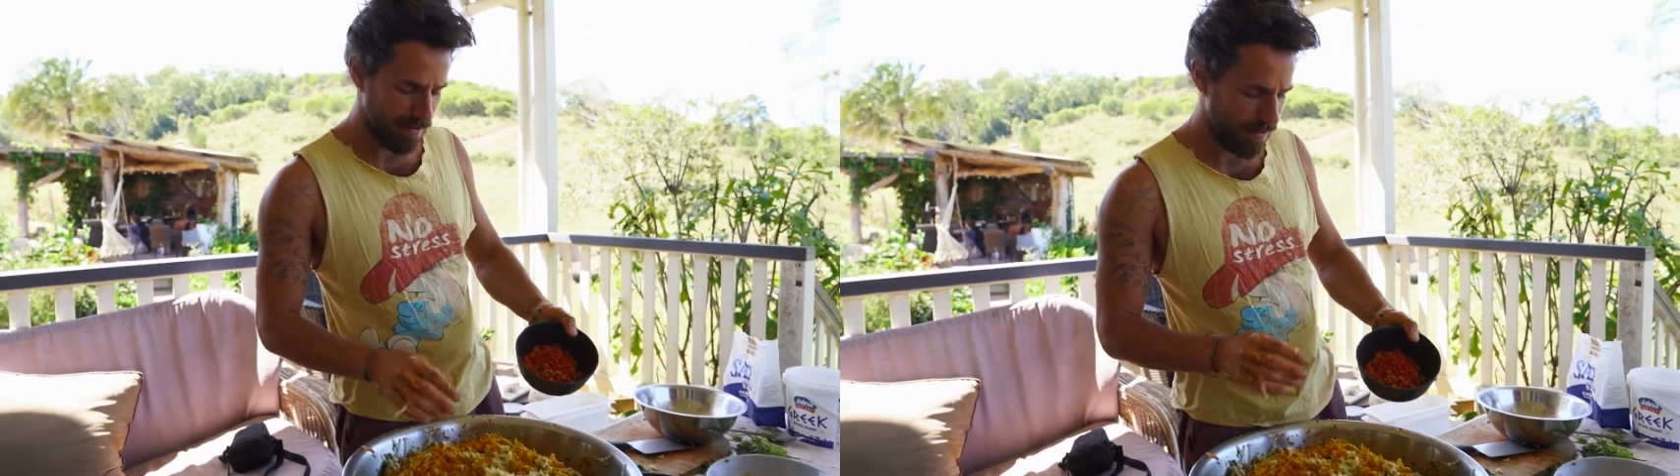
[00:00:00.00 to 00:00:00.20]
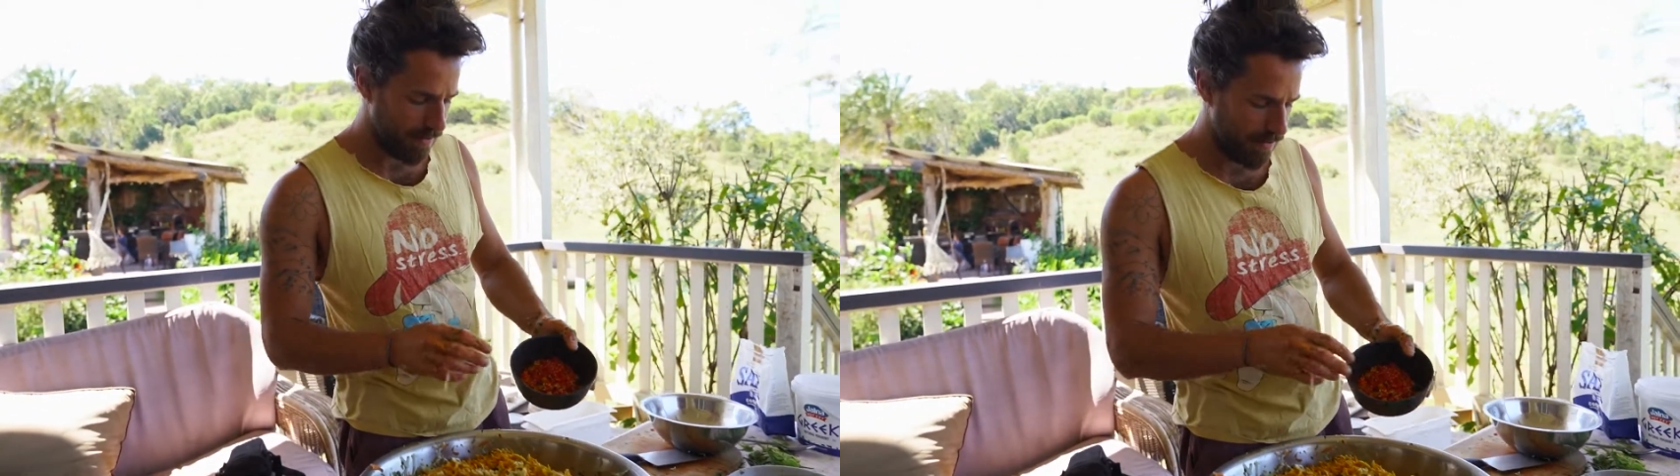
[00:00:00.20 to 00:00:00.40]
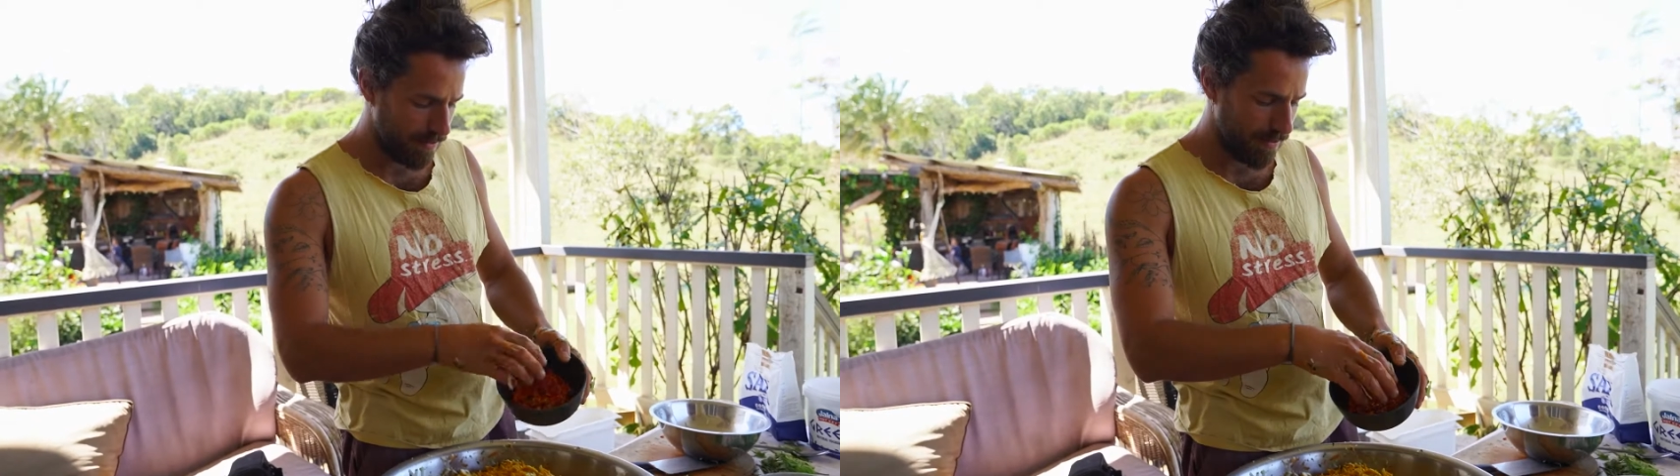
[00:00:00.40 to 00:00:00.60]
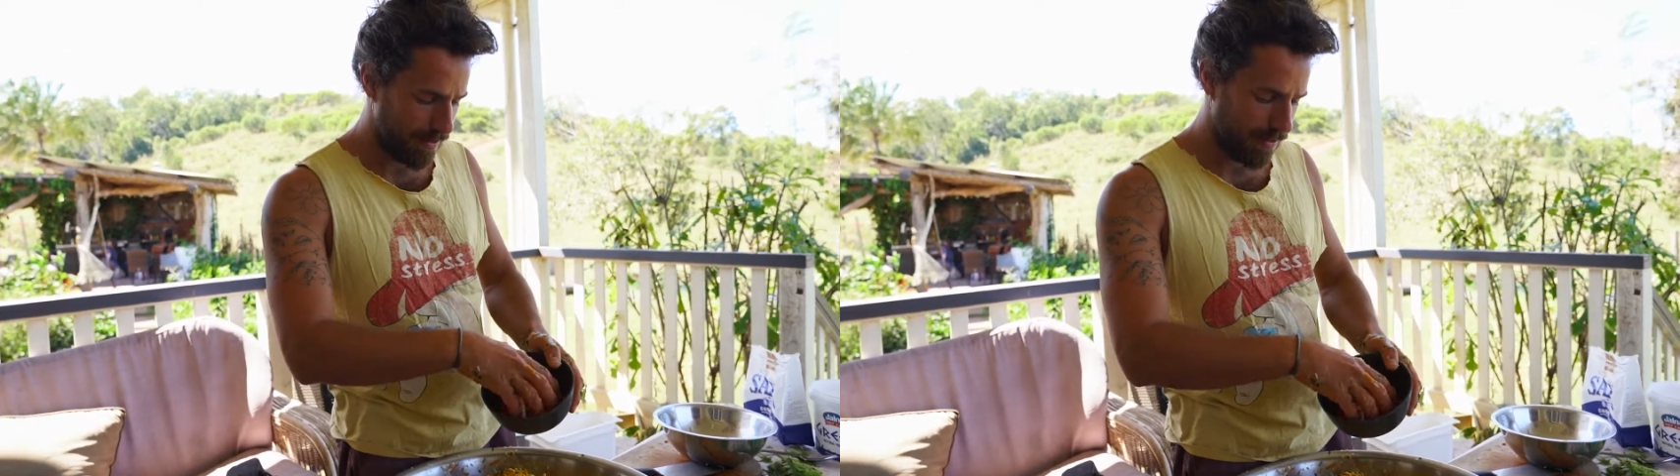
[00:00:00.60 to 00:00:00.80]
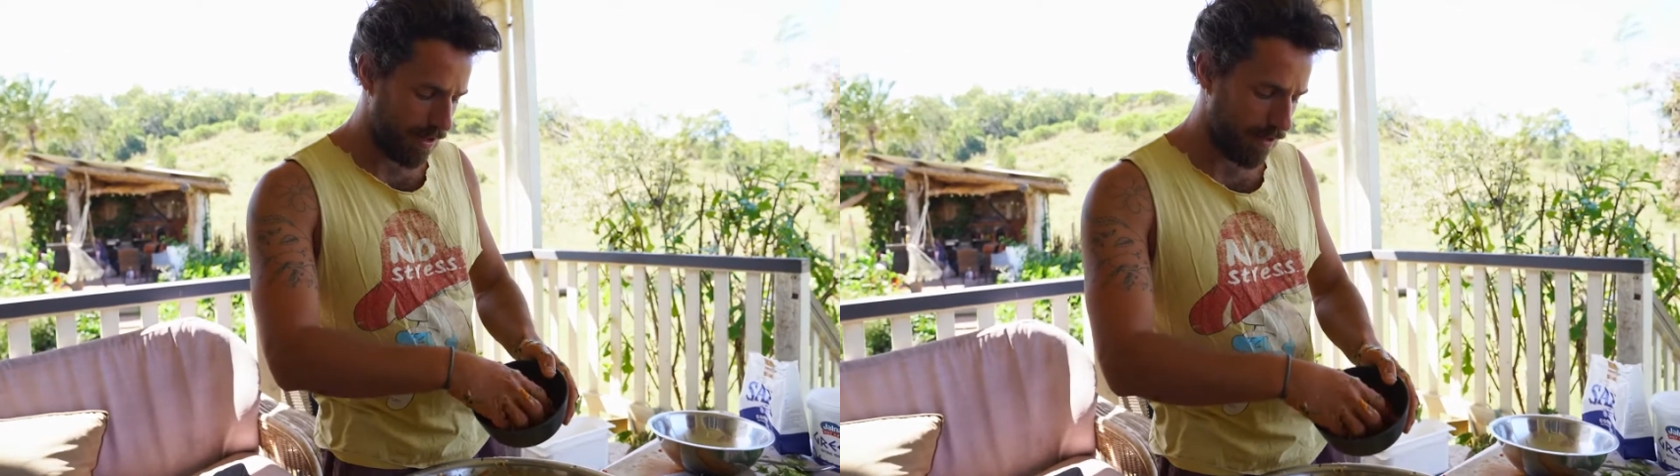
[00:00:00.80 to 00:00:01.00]

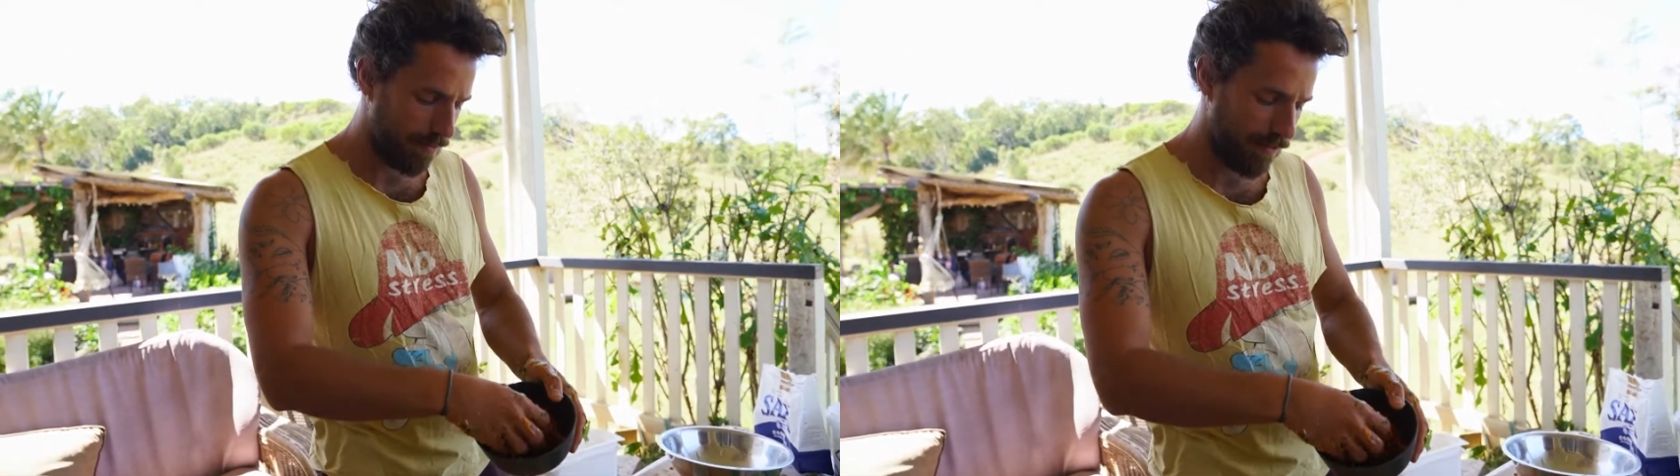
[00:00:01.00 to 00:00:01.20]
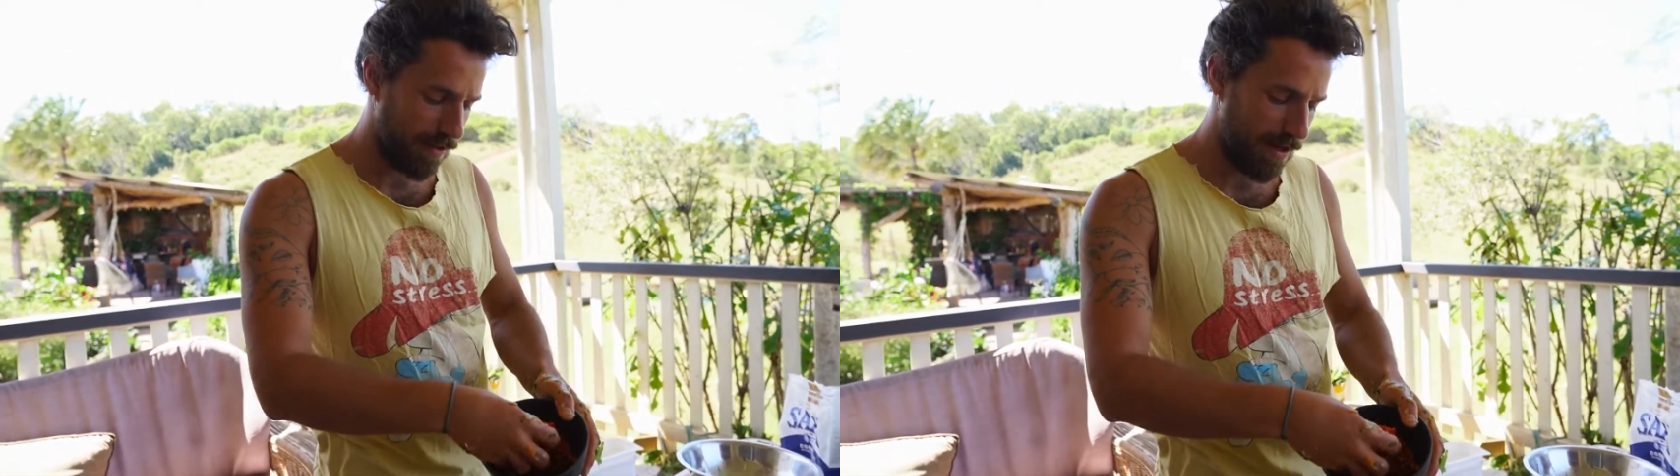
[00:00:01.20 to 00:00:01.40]
I think we're just gonna